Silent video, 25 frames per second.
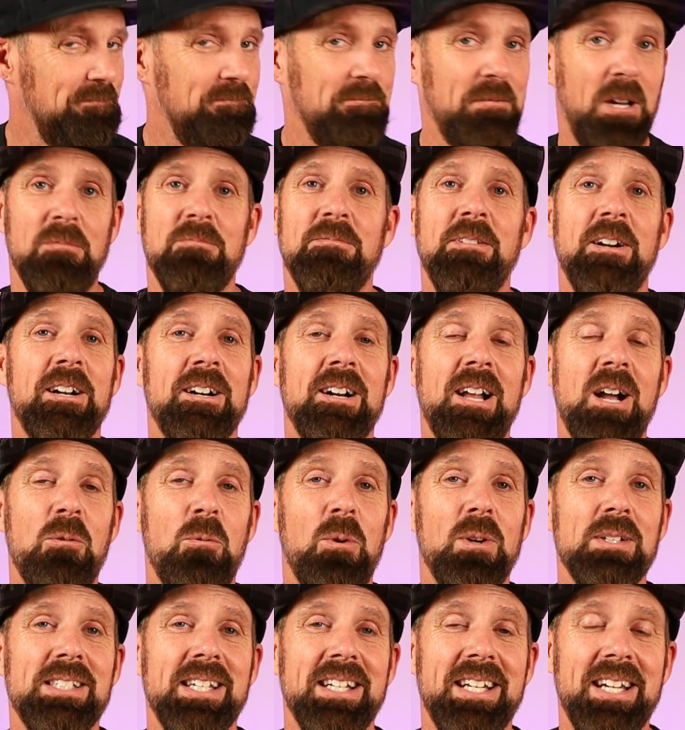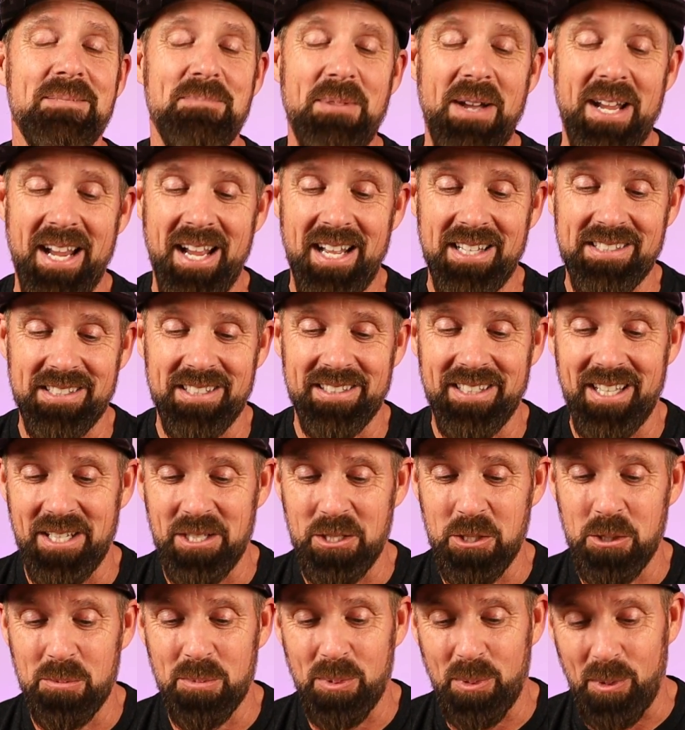I'll figure it out once I get my hands on that
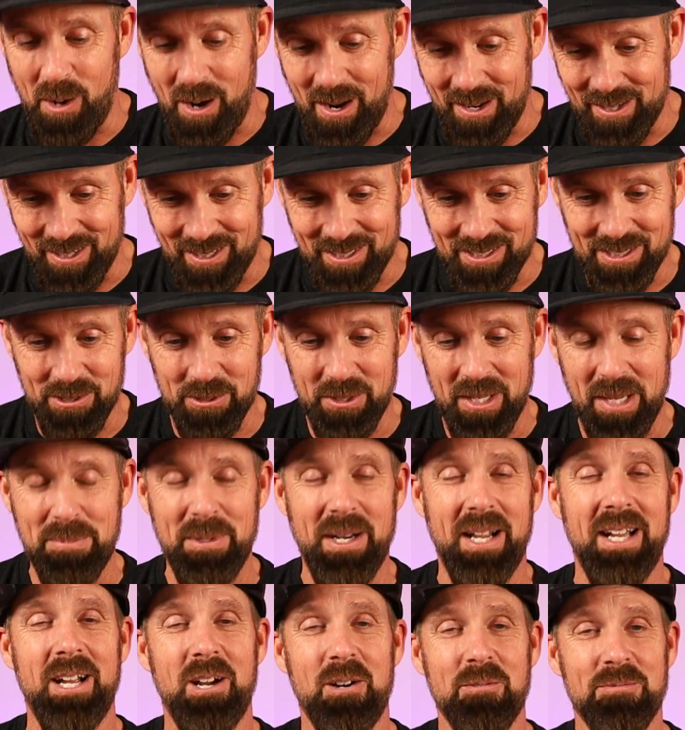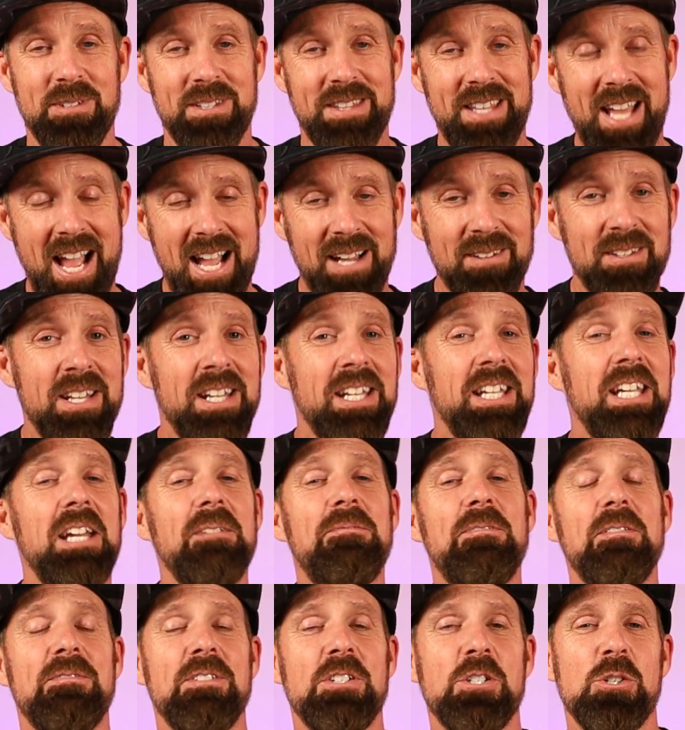new product. So keep an eye out for that.
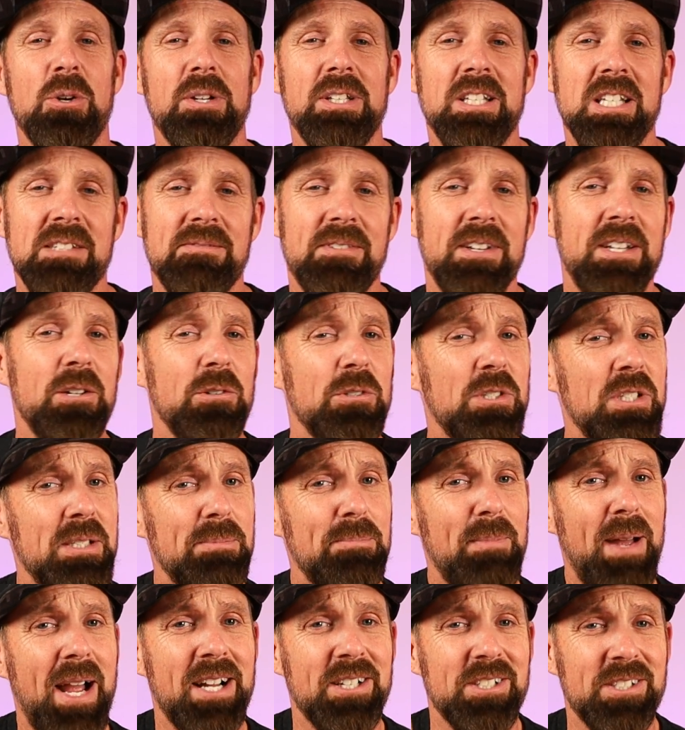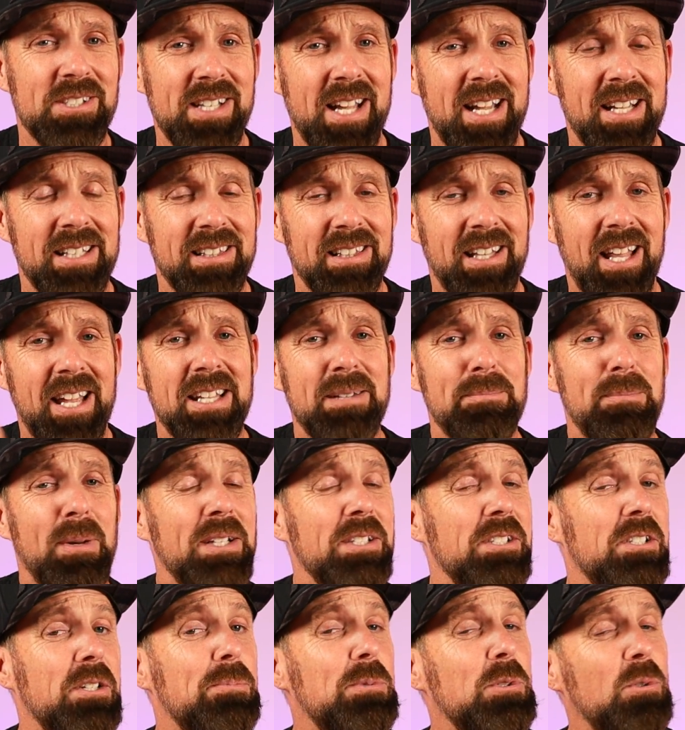If you've enjoyed this video, smash that like
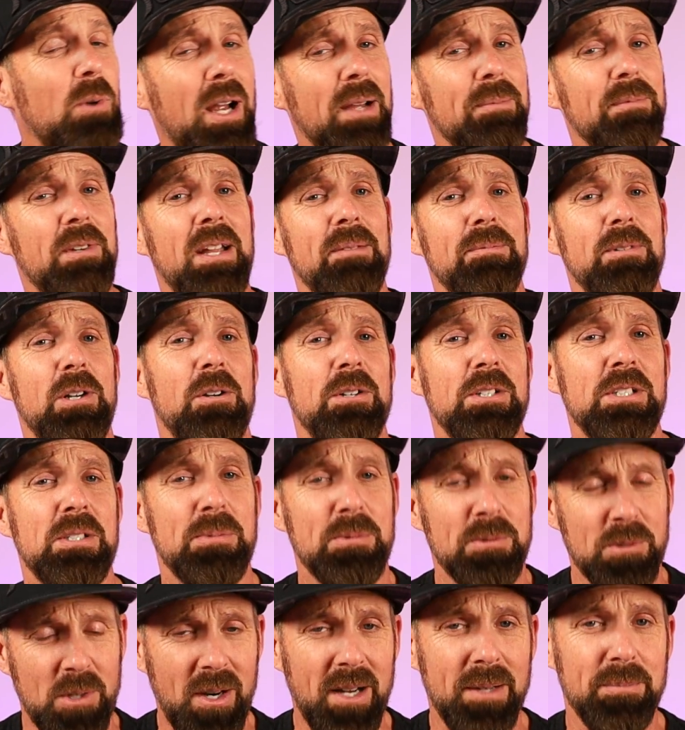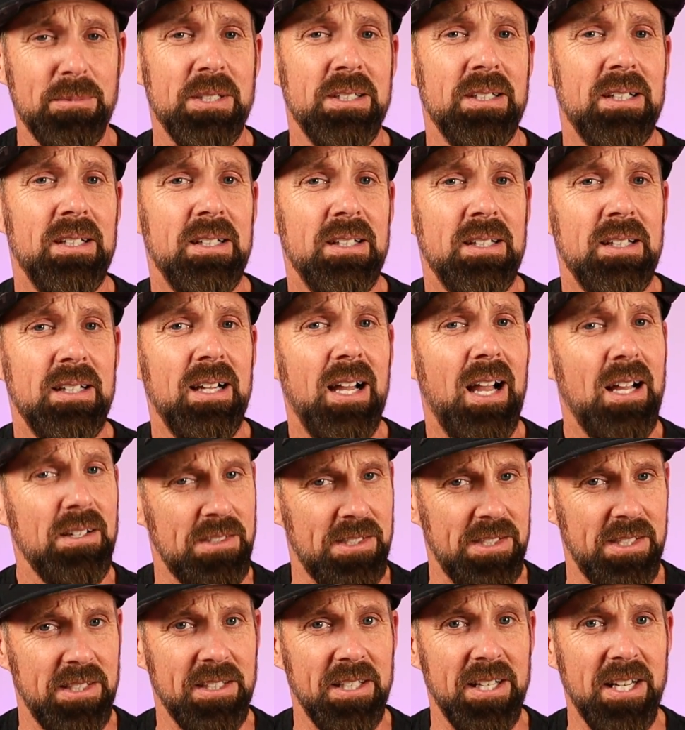button, subscribe if you haven't already subscribed. I'll
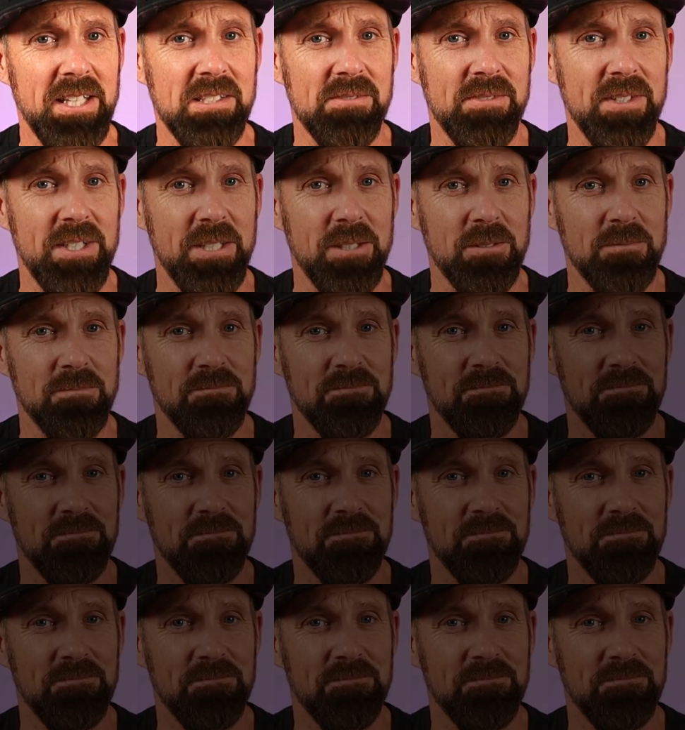see you in the next video.